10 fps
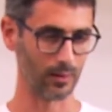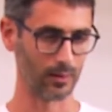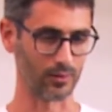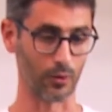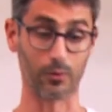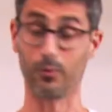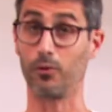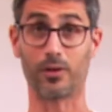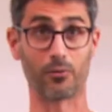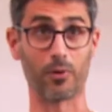So you
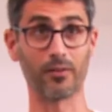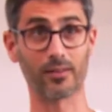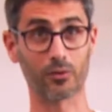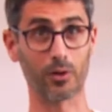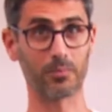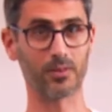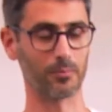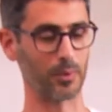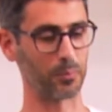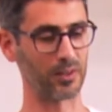can run the script,
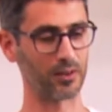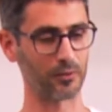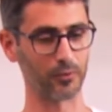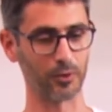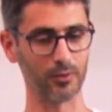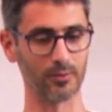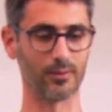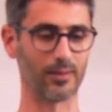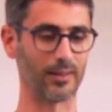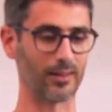but be careful,
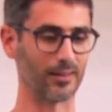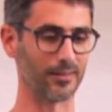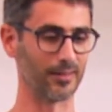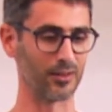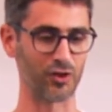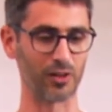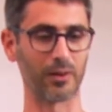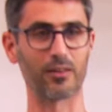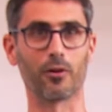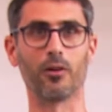
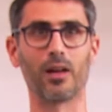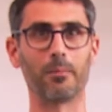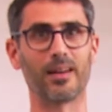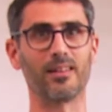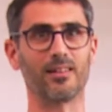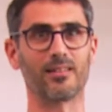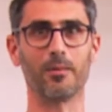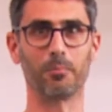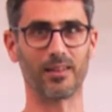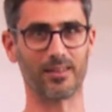generate your own app IDs,
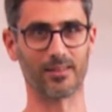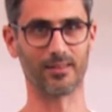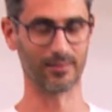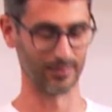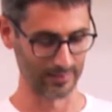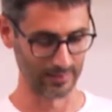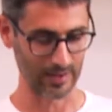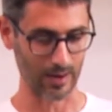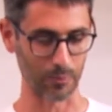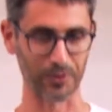please.
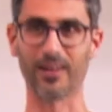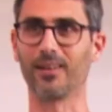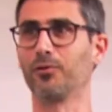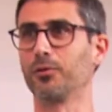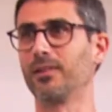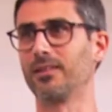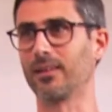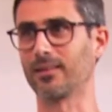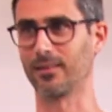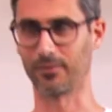I won't get into
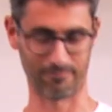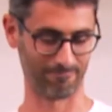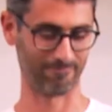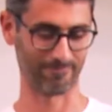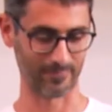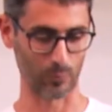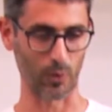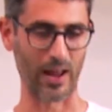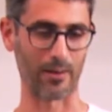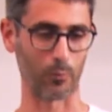details if
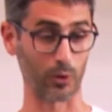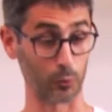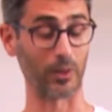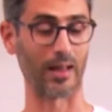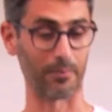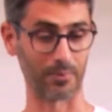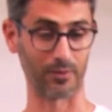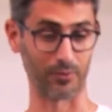what will happen